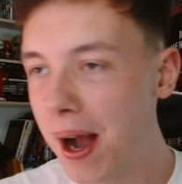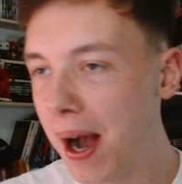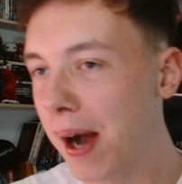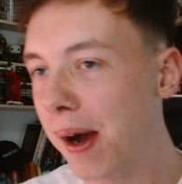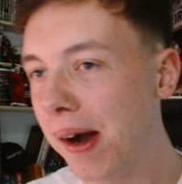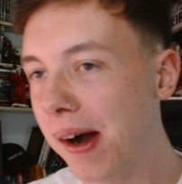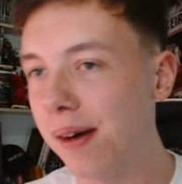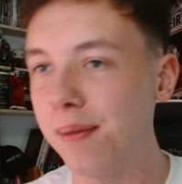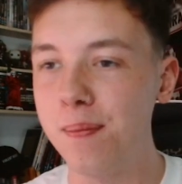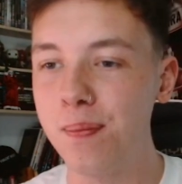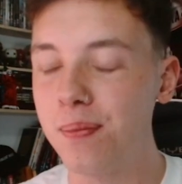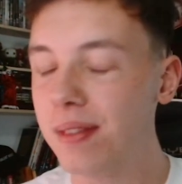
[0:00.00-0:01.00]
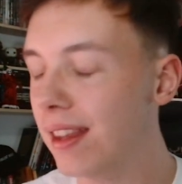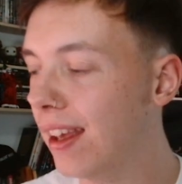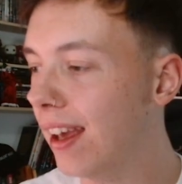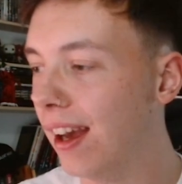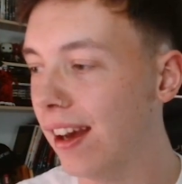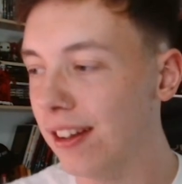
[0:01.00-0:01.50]

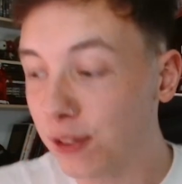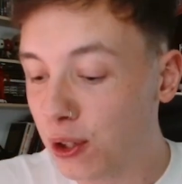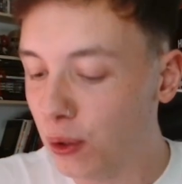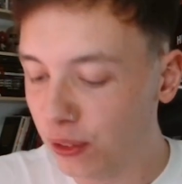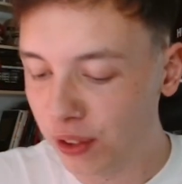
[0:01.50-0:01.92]
Of course,